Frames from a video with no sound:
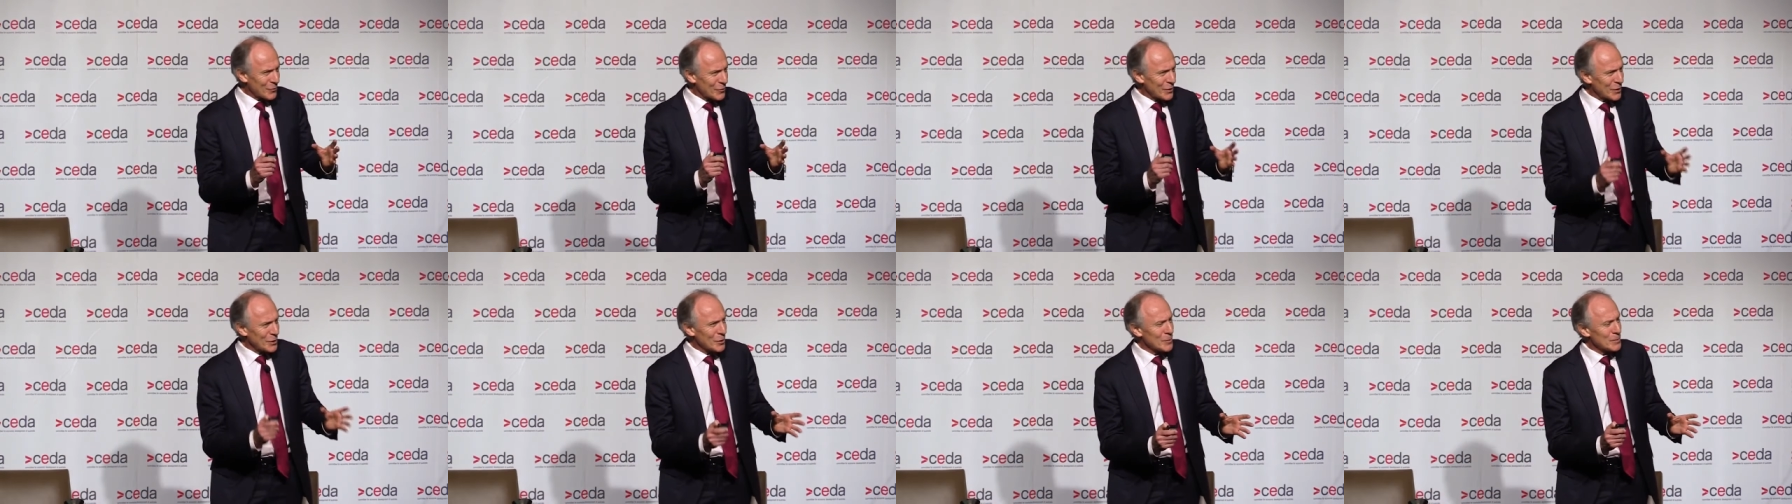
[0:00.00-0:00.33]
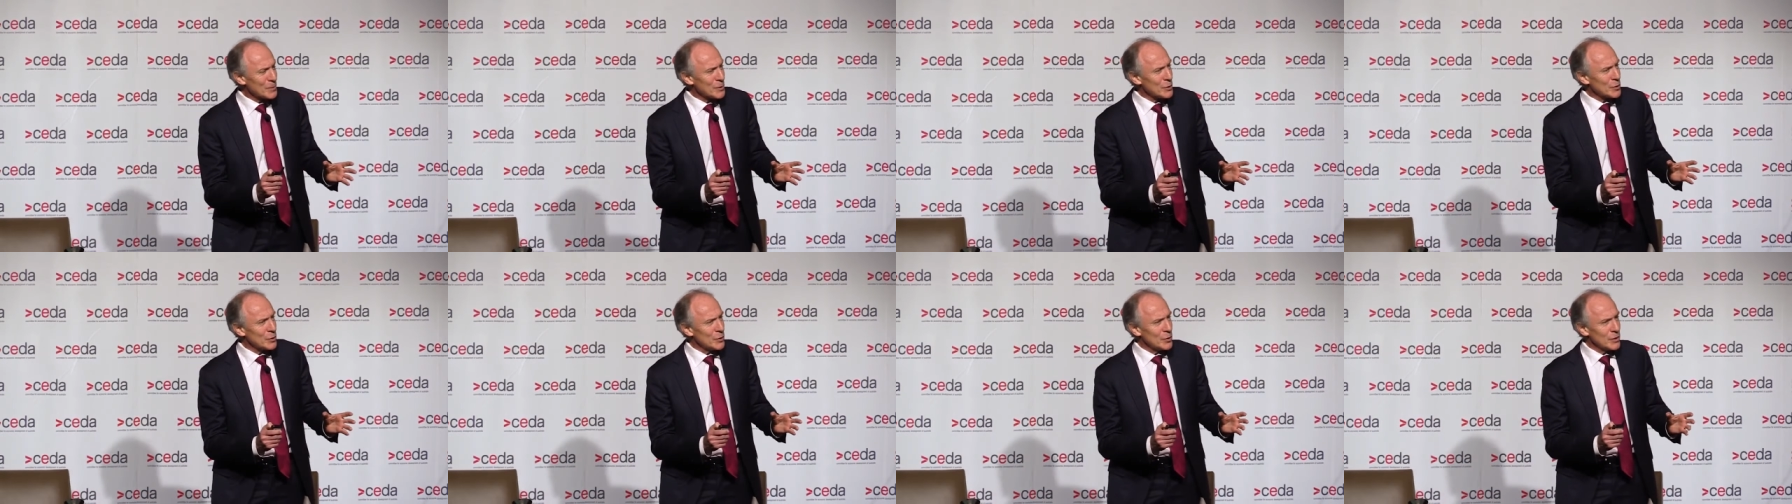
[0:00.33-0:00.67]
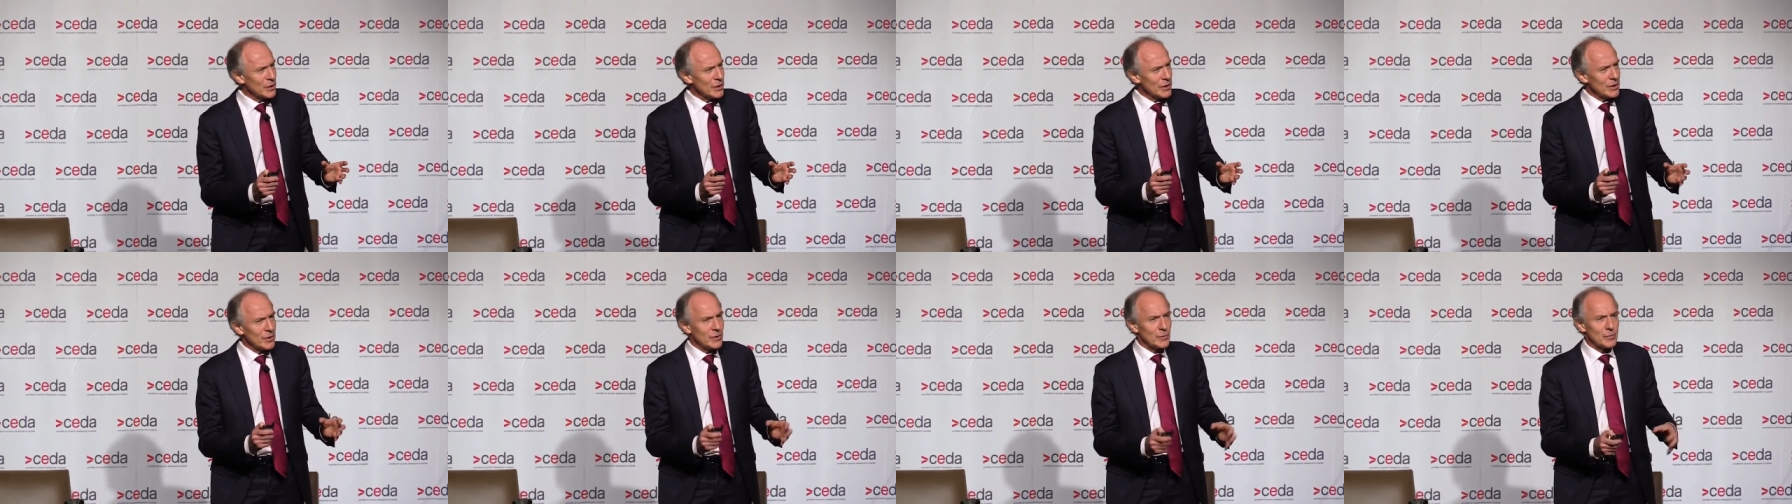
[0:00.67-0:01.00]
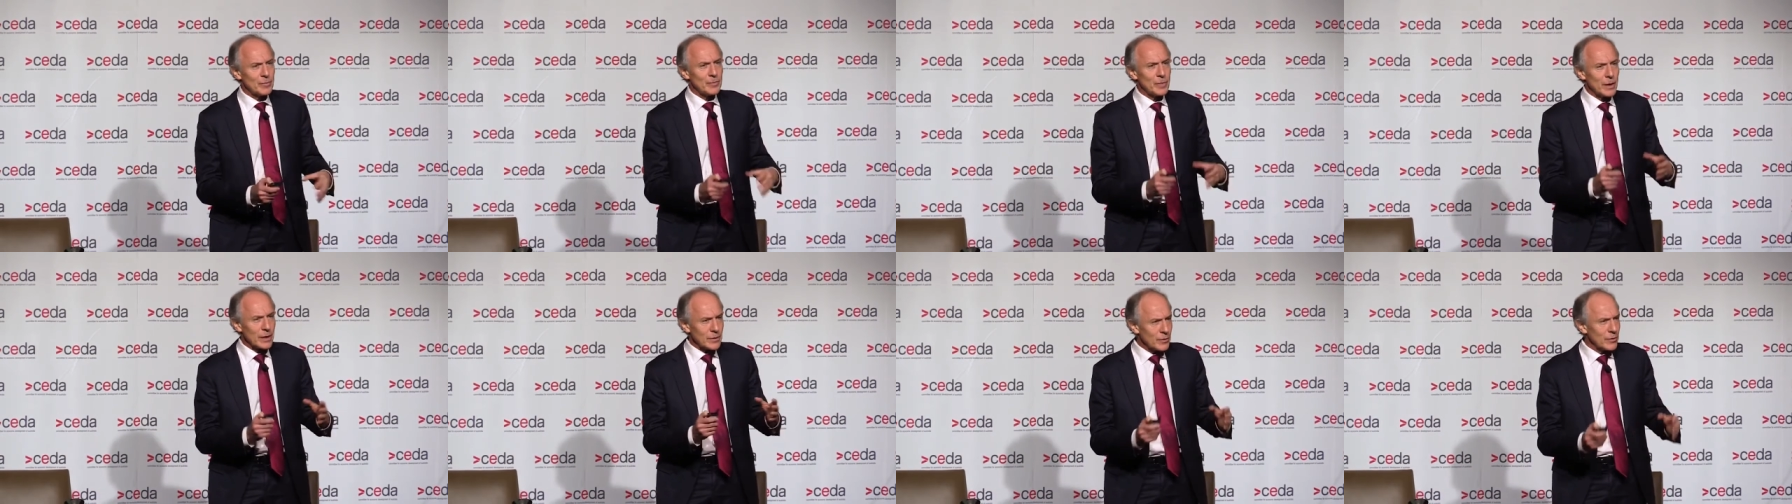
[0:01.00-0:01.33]
Fleet opportunities,
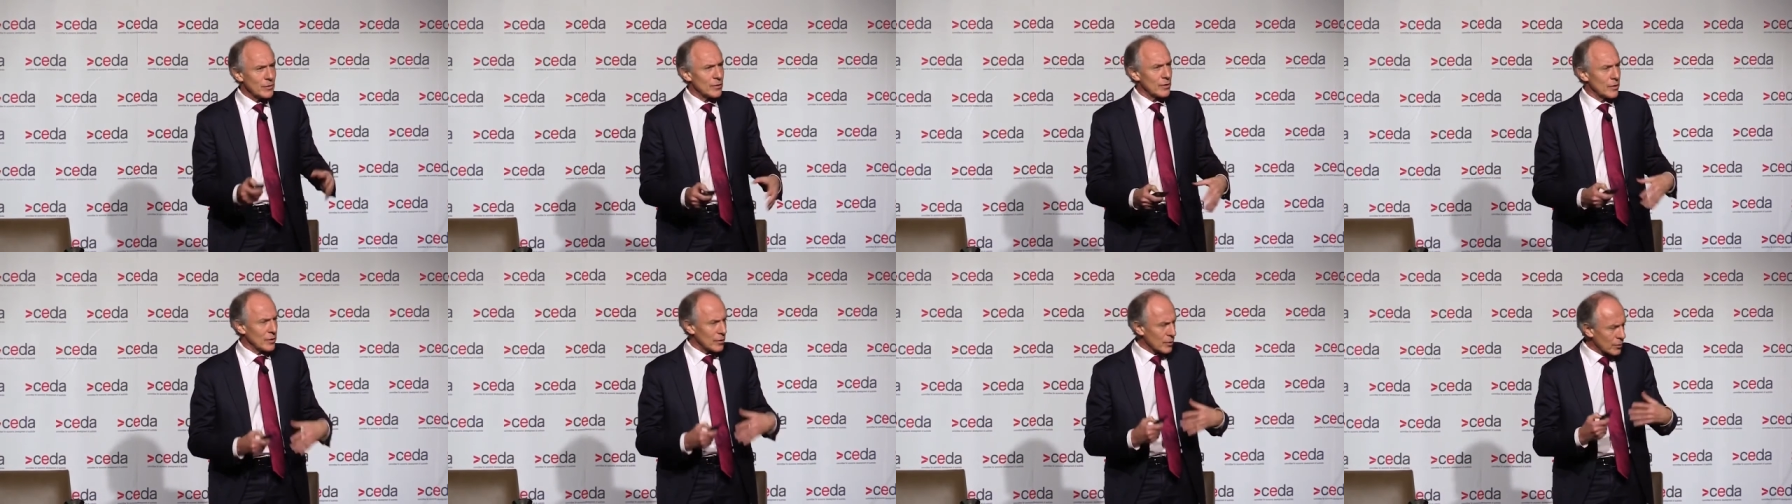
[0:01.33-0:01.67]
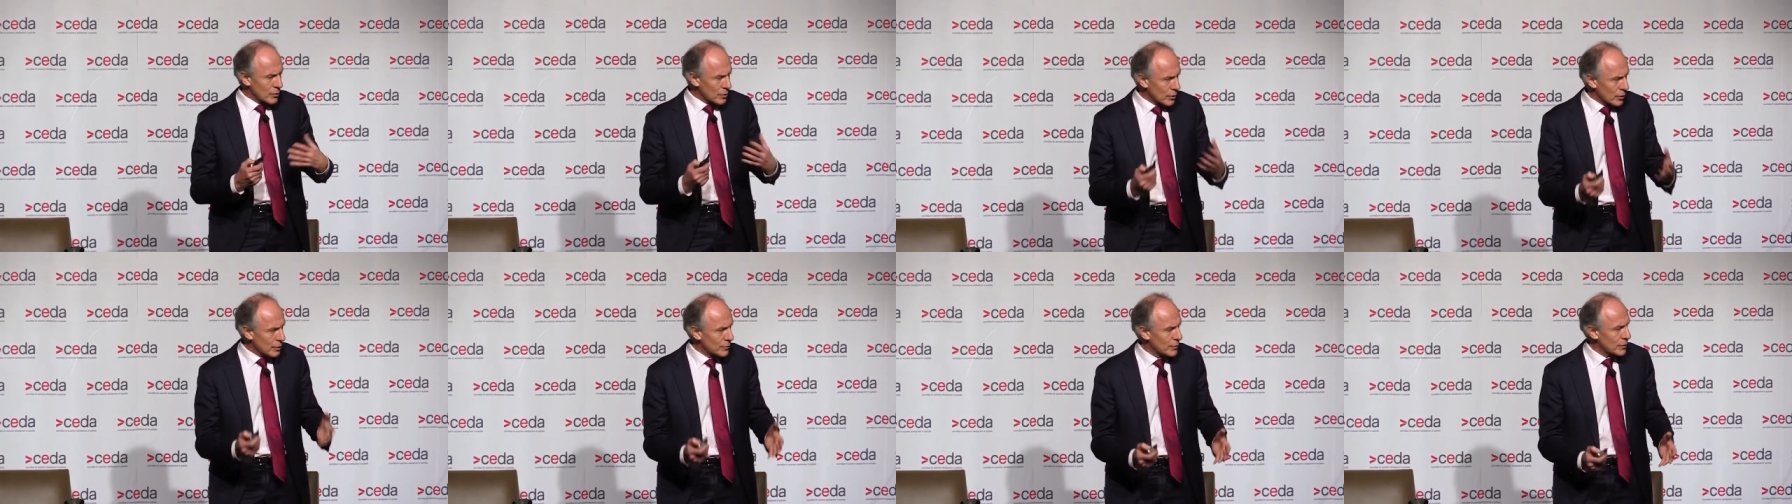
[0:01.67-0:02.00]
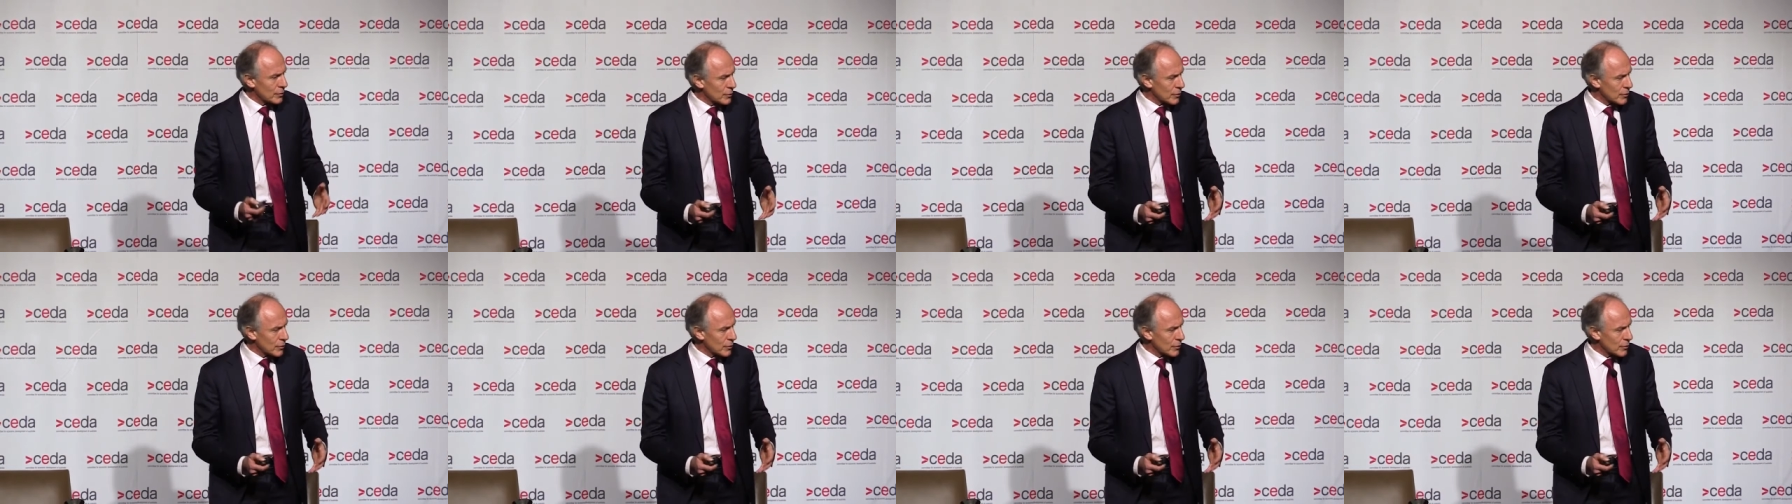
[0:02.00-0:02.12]
buses, there's a lot of